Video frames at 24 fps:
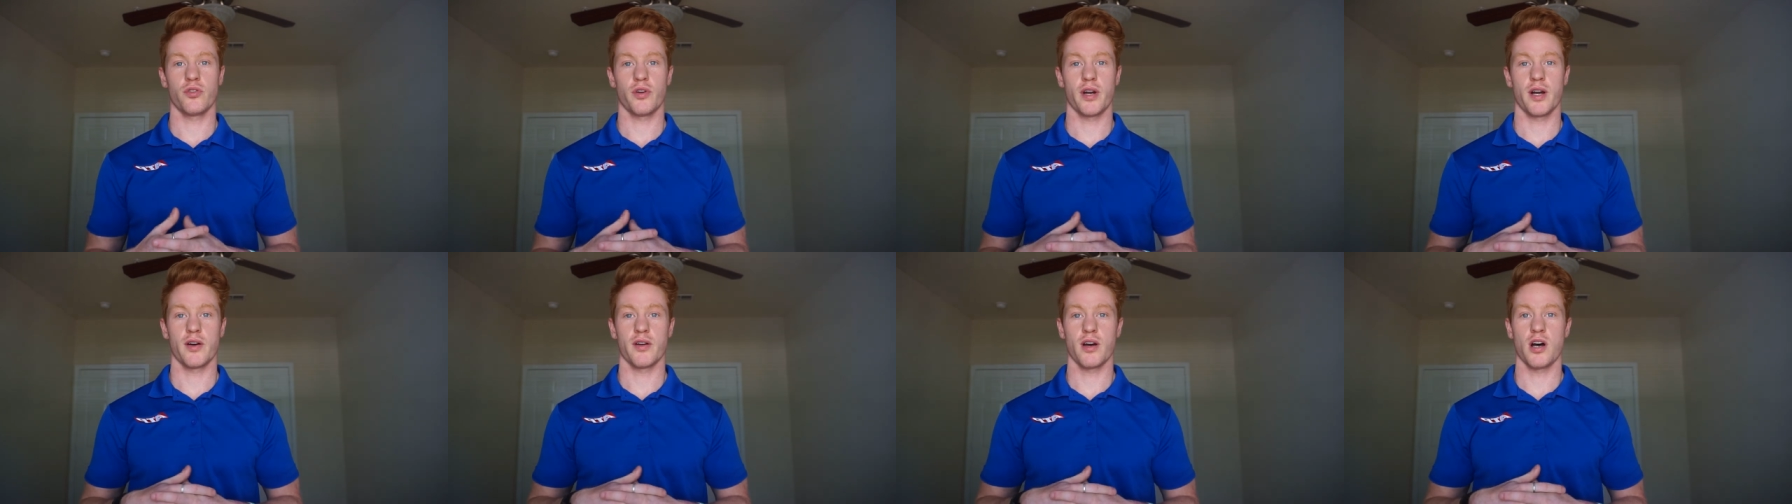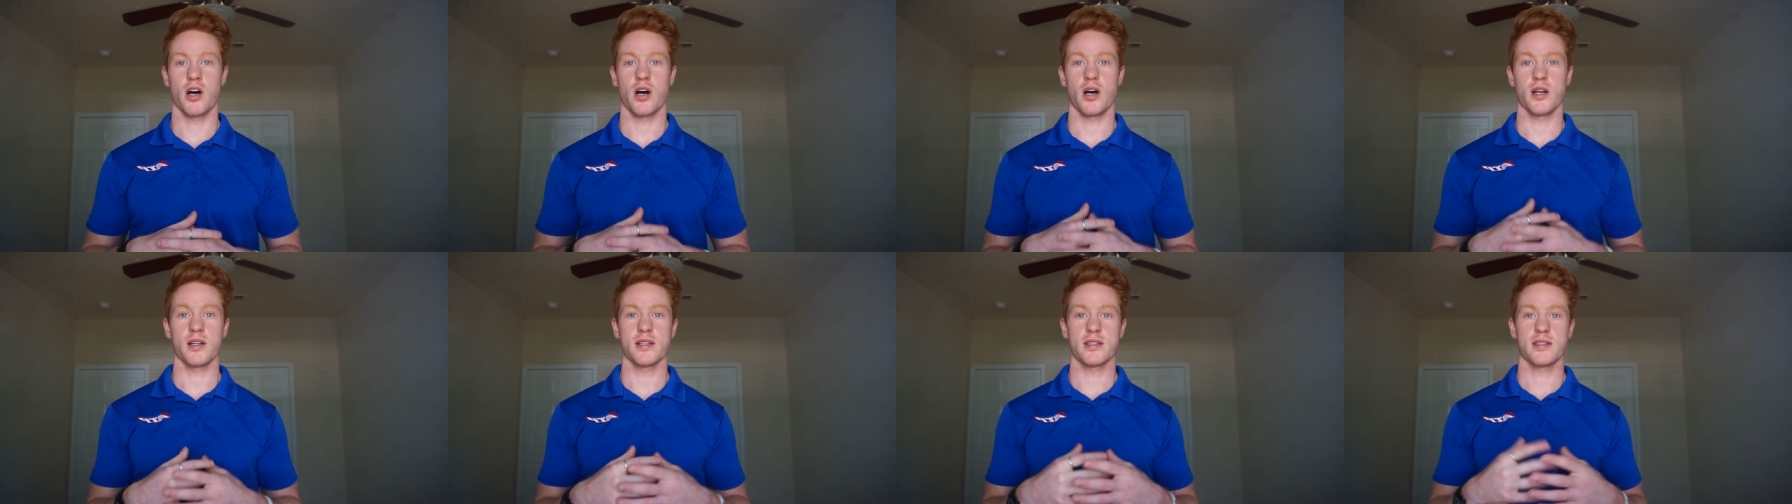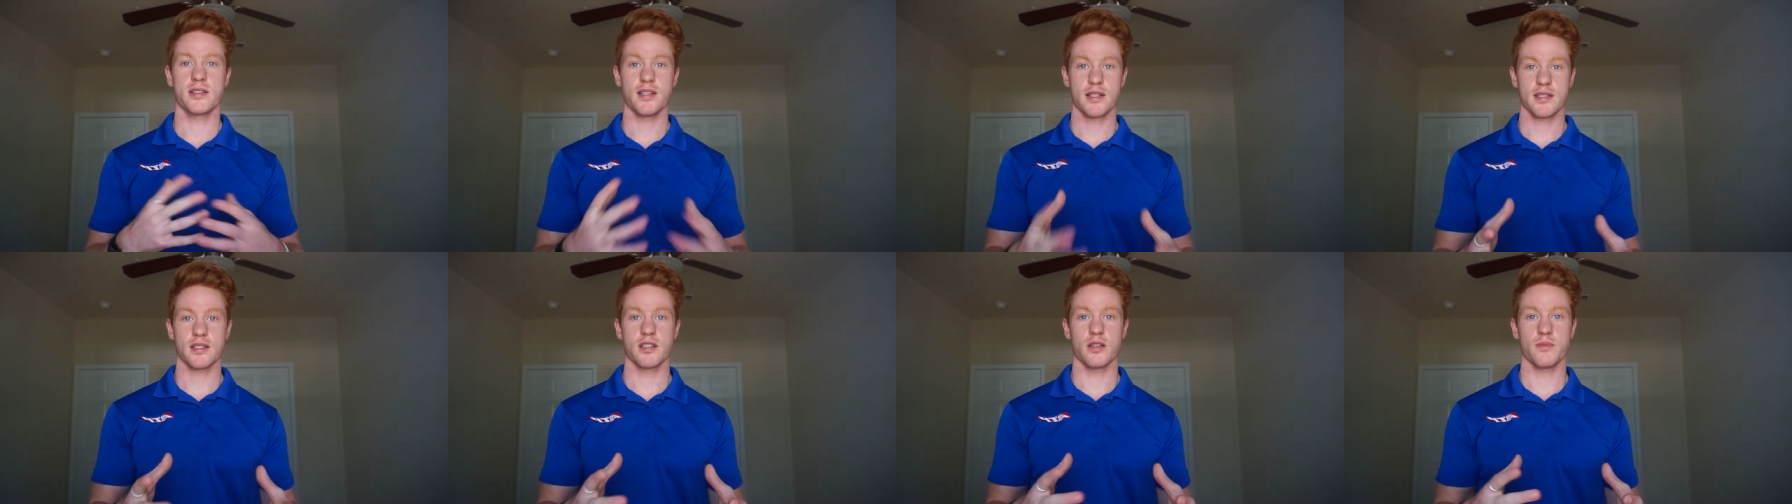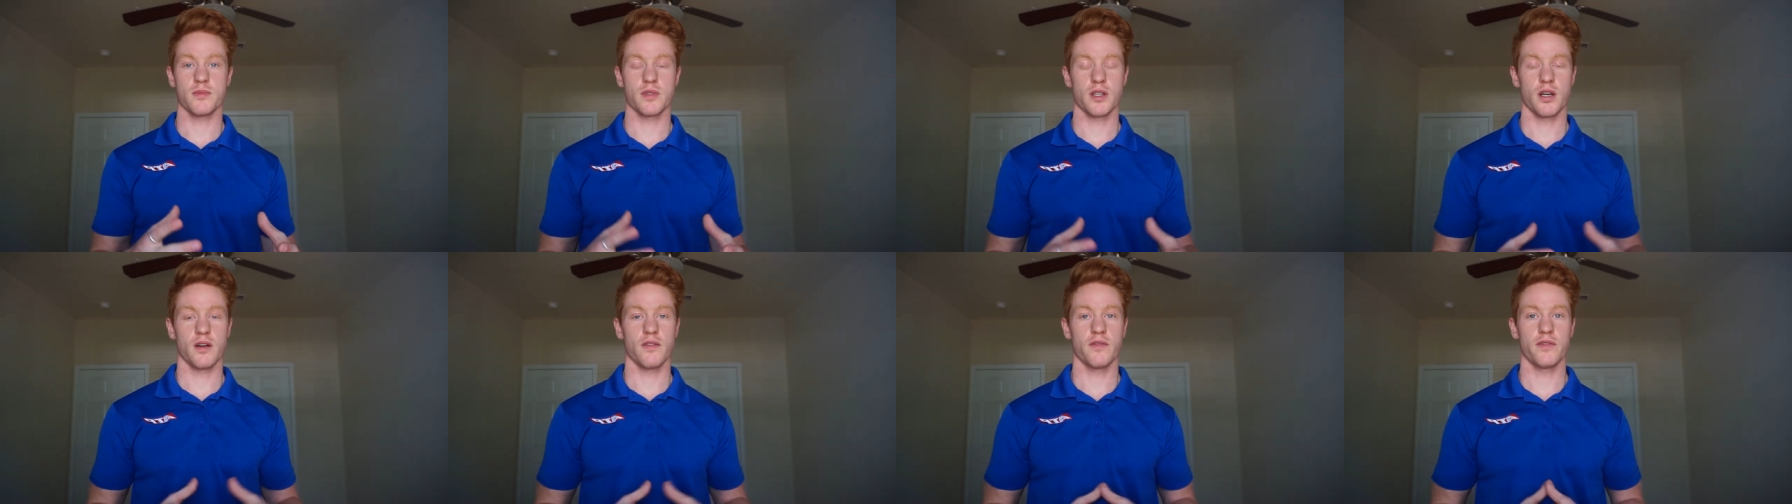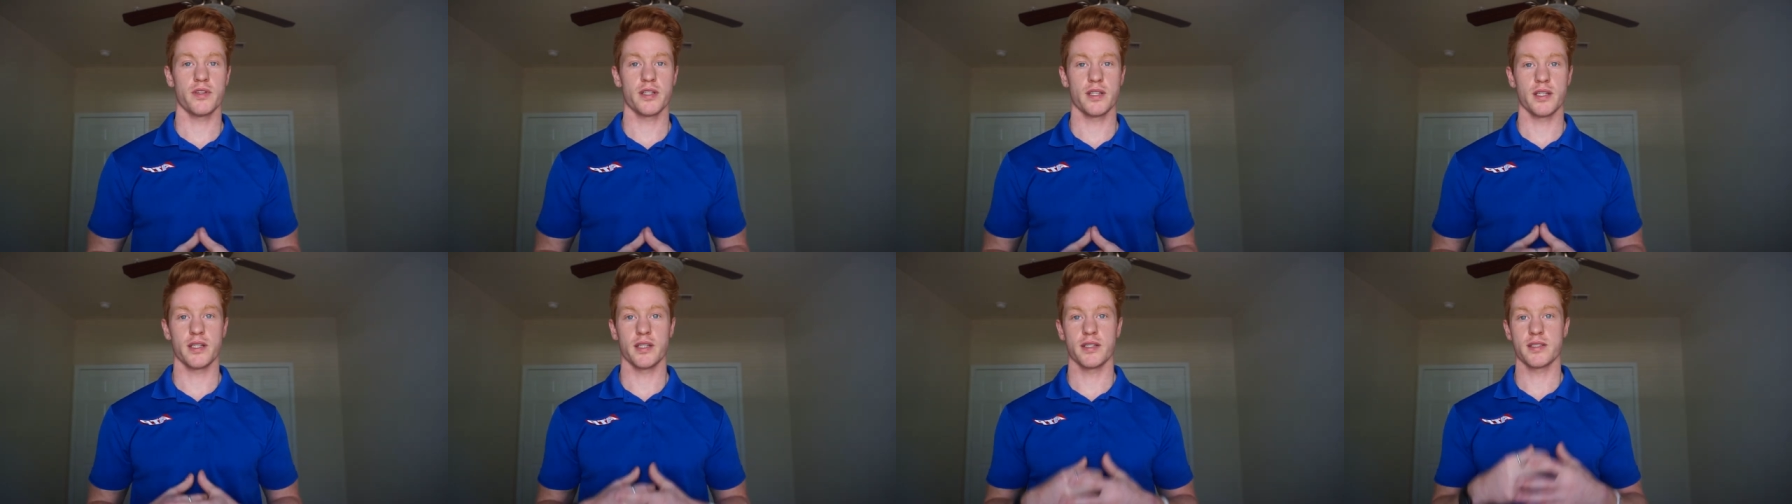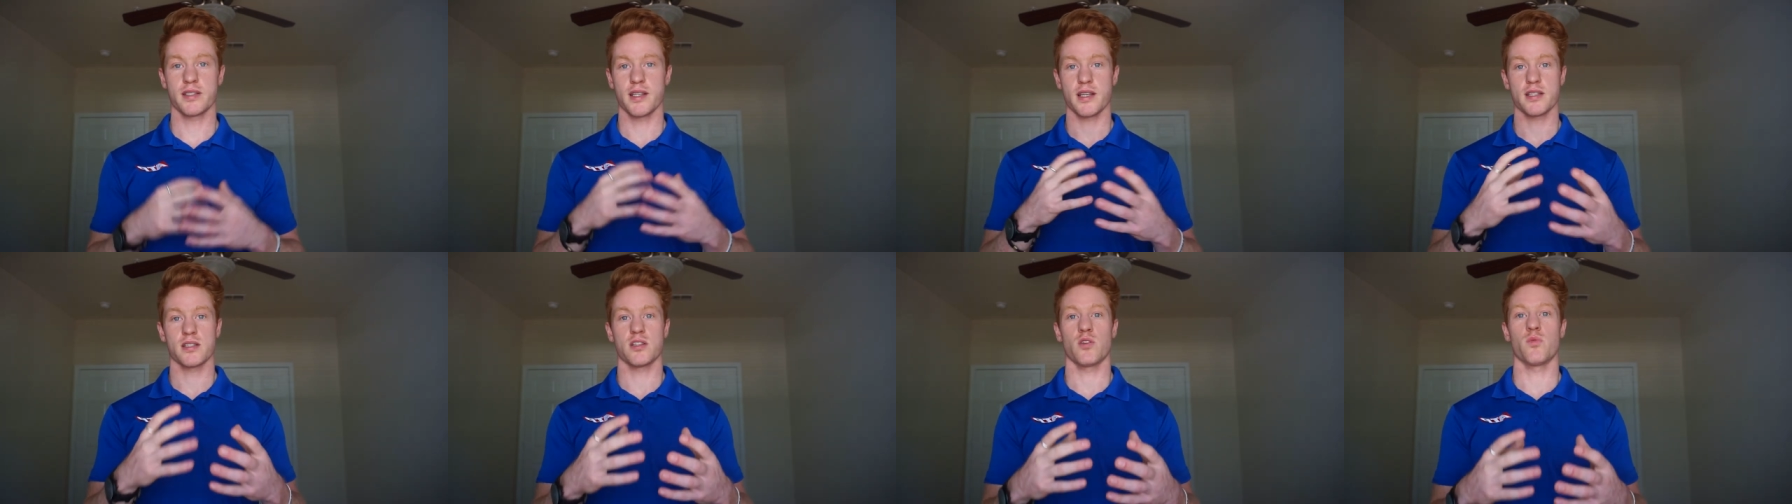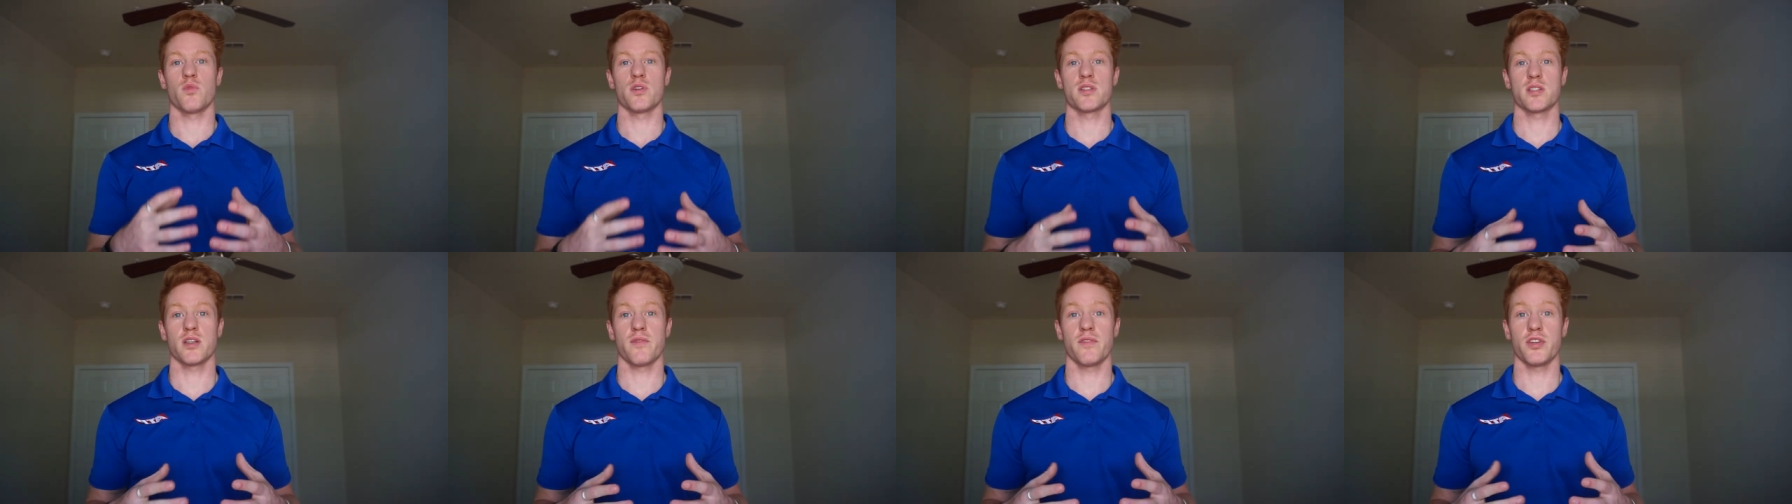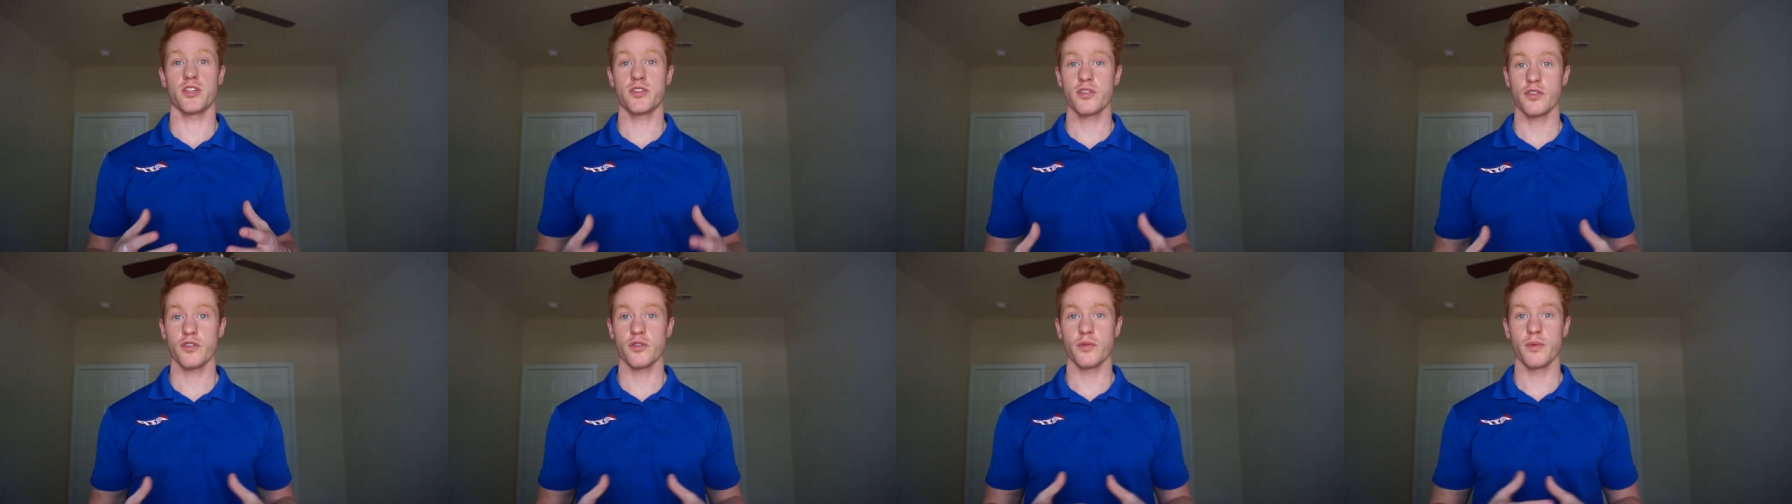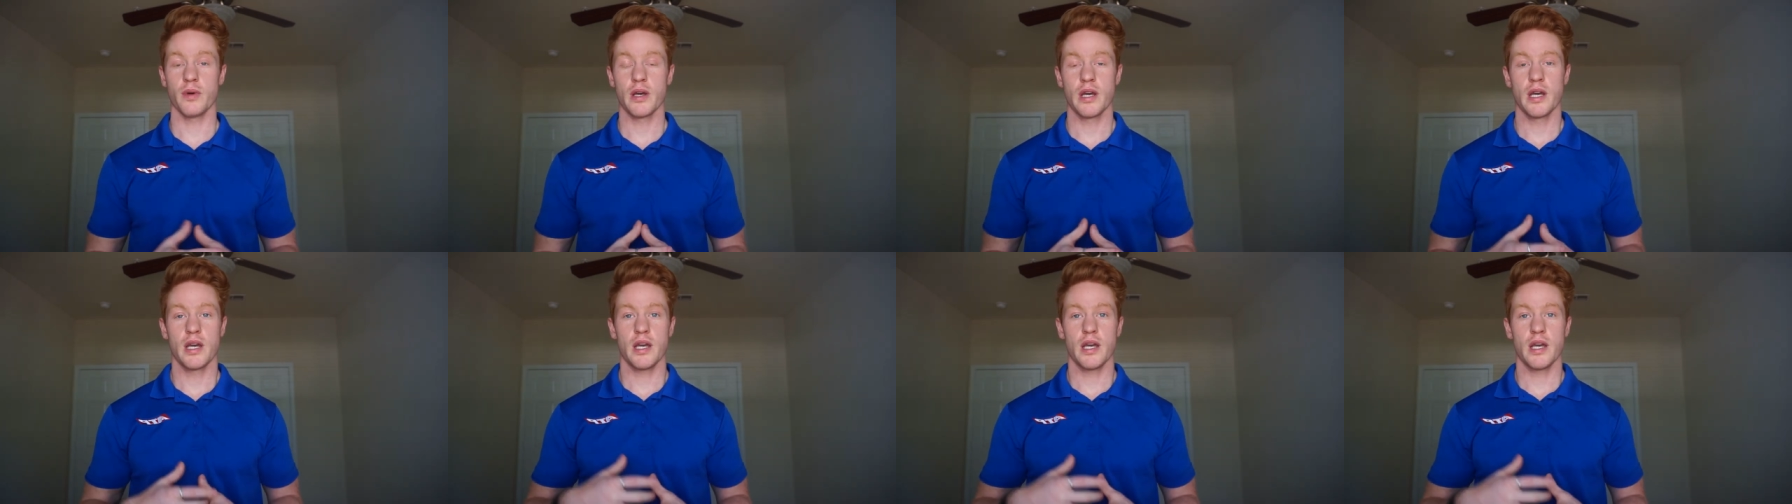ground on systems of the Cessna one seventy-two.